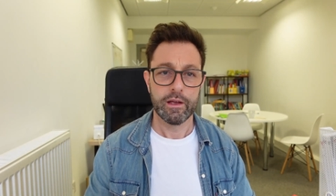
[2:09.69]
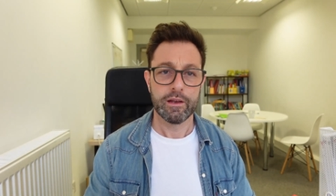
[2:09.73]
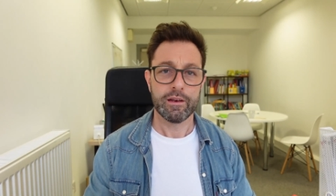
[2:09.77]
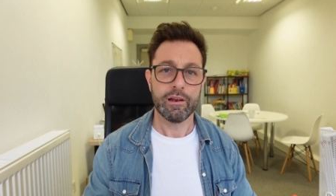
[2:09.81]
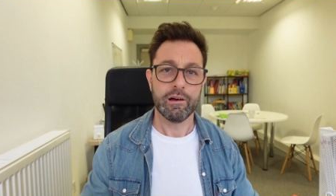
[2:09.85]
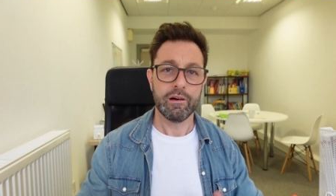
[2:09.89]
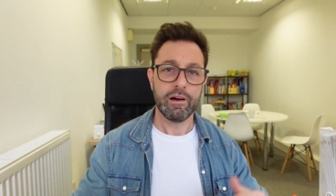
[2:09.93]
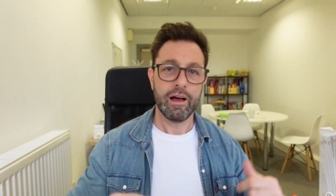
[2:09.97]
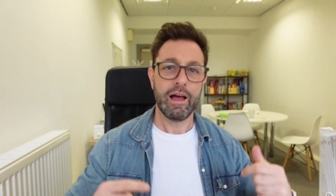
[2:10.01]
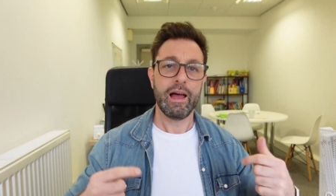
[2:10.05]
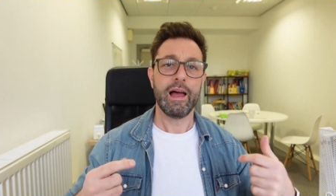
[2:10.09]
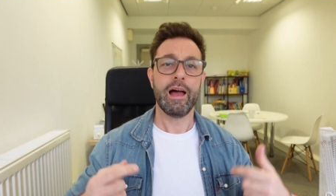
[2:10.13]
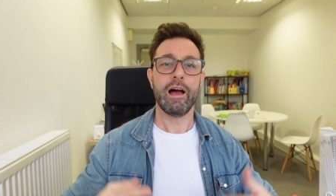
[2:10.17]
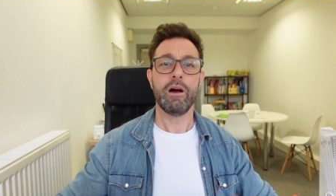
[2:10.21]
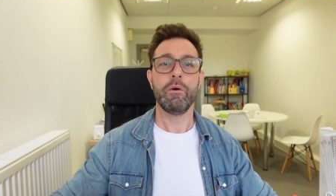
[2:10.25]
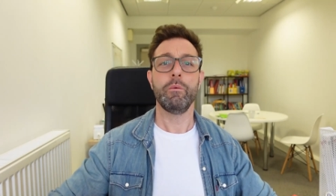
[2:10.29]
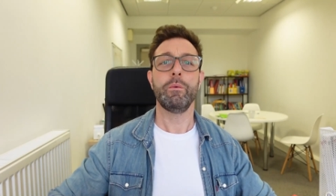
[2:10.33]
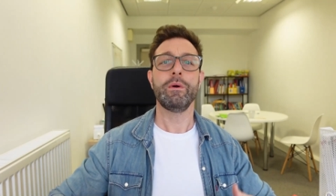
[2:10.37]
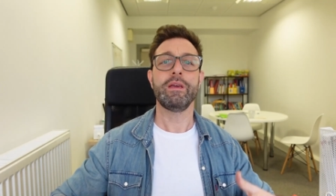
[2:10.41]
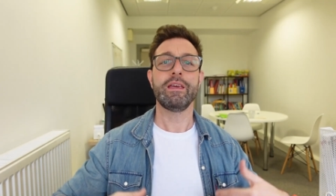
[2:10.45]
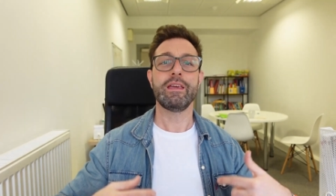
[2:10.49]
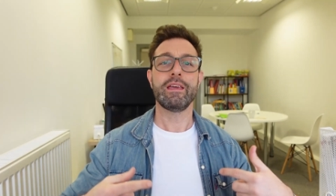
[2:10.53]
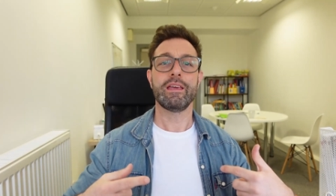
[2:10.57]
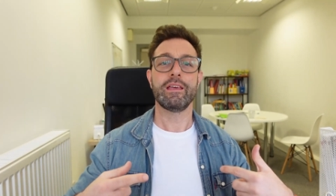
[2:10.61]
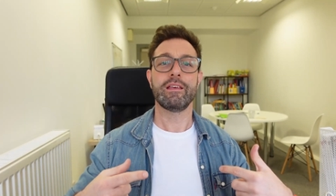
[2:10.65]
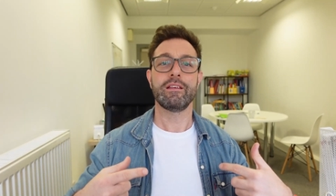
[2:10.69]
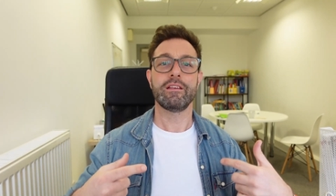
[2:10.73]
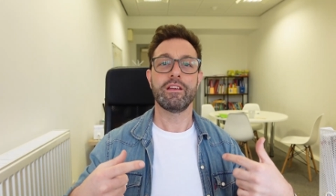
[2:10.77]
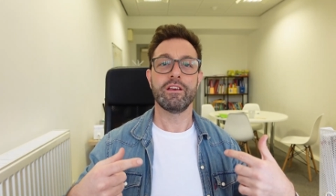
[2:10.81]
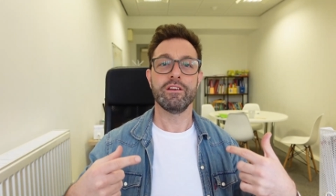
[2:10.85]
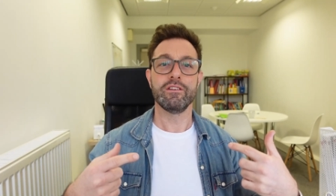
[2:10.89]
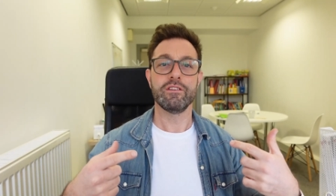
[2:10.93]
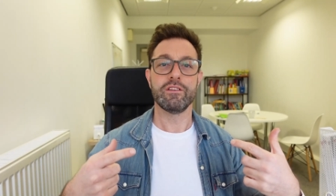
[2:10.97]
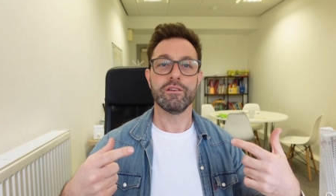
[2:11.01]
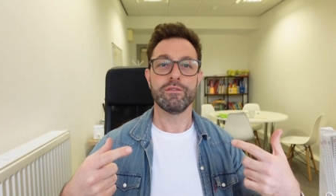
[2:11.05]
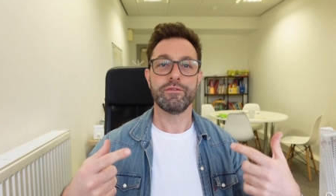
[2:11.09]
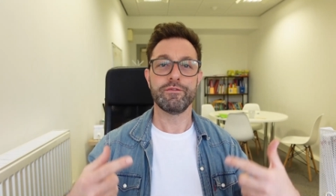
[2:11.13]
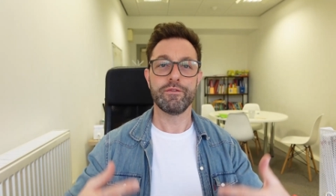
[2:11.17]
Now, how we
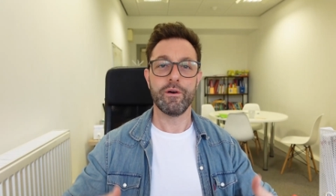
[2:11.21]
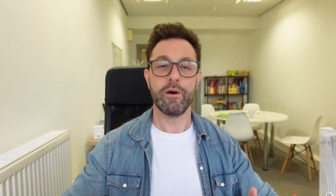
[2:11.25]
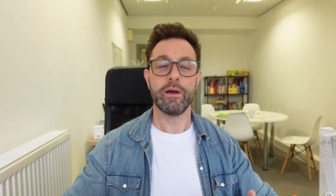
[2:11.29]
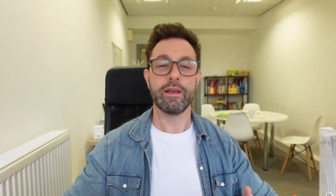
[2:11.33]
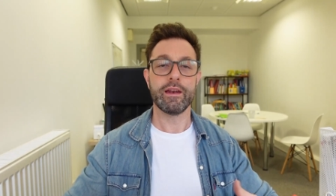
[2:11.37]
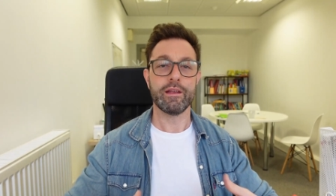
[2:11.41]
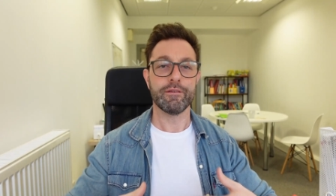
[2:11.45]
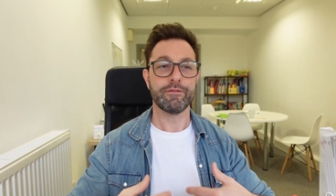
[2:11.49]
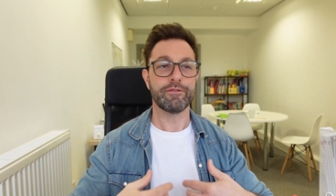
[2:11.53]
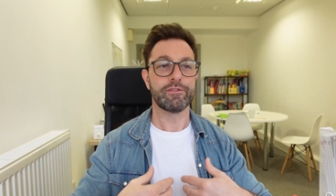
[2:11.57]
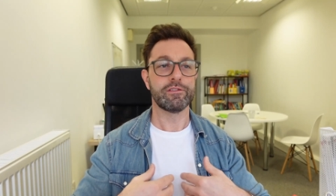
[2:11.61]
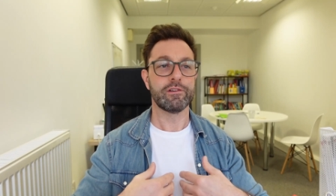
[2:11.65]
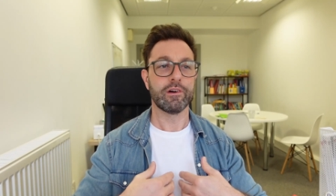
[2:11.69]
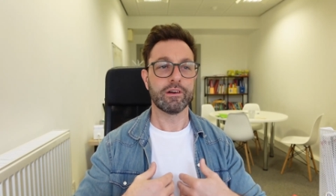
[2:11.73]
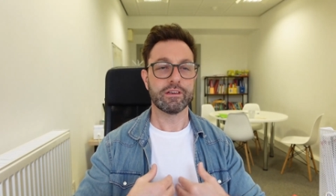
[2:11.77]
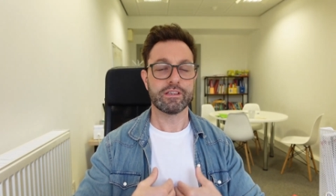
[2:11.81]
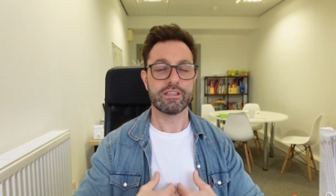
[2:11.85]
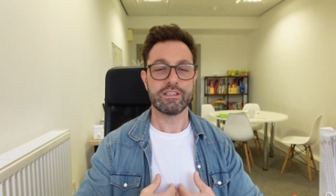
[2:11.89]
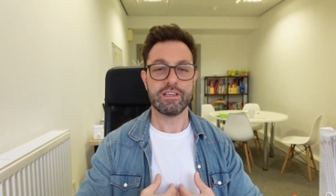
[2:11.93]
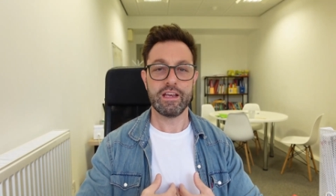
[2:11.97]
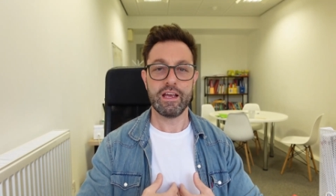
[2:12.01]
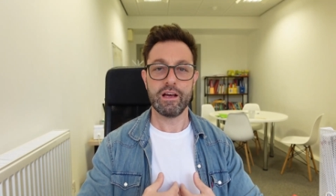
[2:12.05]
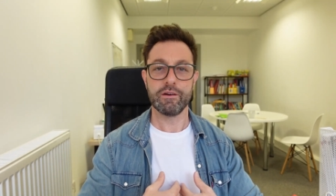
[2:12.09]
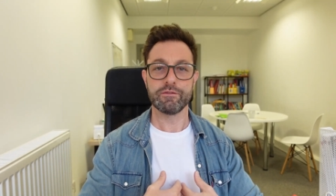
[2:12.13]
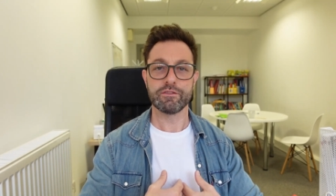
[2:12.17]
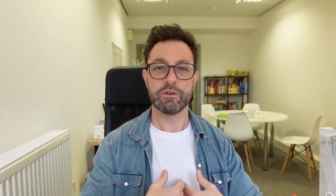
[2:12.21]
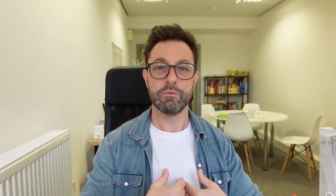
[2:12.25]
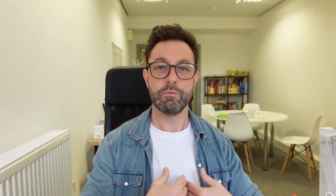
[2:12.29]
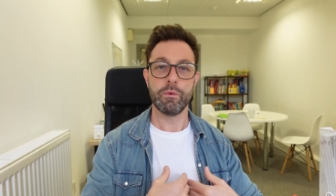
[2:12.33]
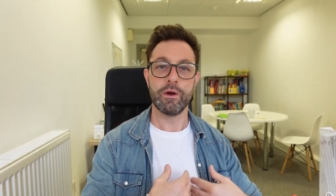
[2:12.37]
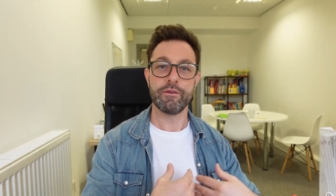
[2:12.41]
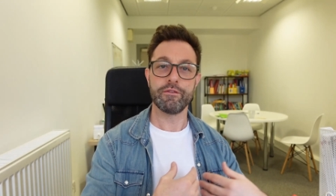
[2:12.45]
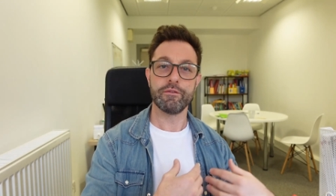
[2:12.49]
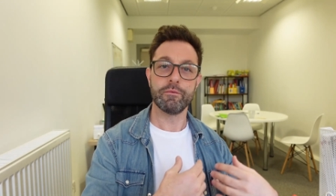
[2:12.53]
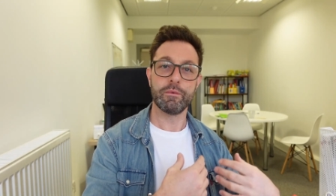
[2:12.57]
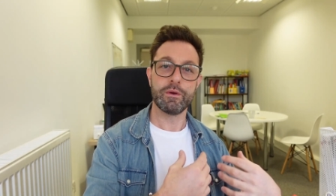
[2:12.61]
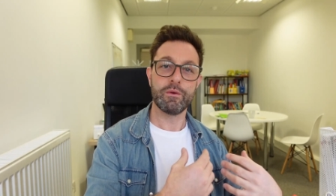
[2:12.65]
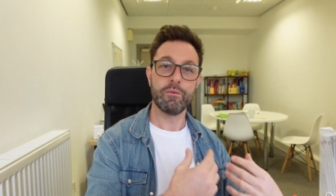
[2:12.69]
can define it for ourselves and
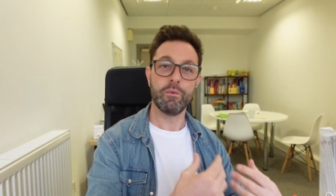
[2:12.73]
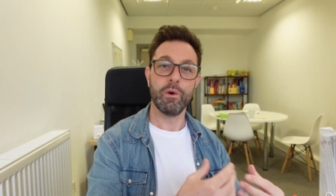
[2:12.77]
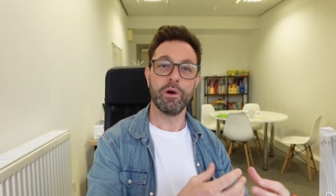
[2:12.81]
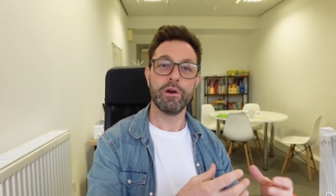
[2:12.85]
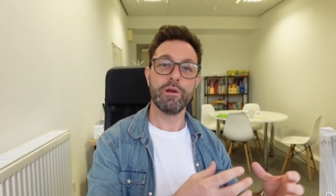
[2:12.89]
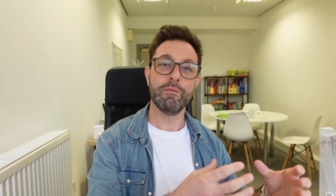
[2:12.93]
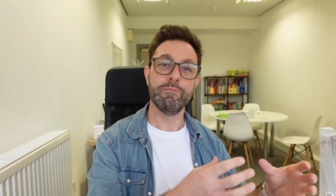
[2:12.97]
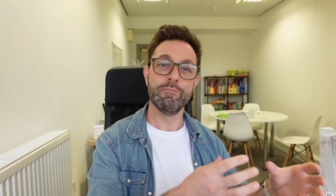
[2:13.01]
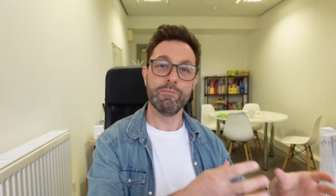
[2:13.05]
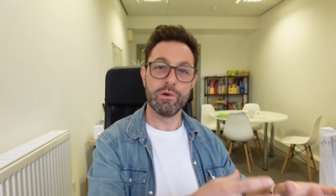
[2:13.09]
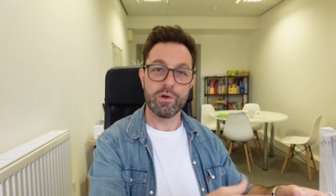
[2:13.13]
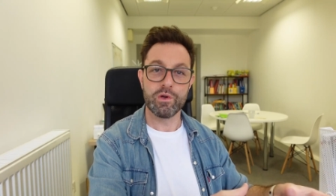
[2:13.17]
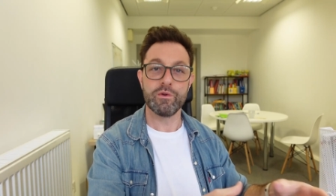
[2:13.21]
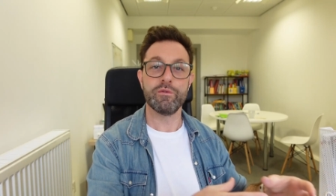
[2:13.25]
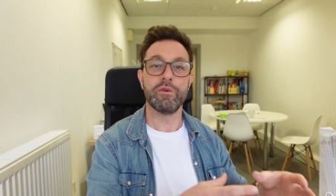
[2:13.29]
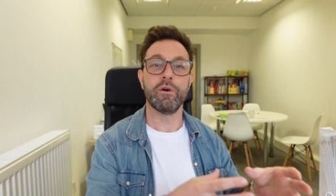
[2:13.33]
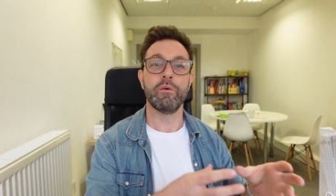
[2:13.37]
whether we want to move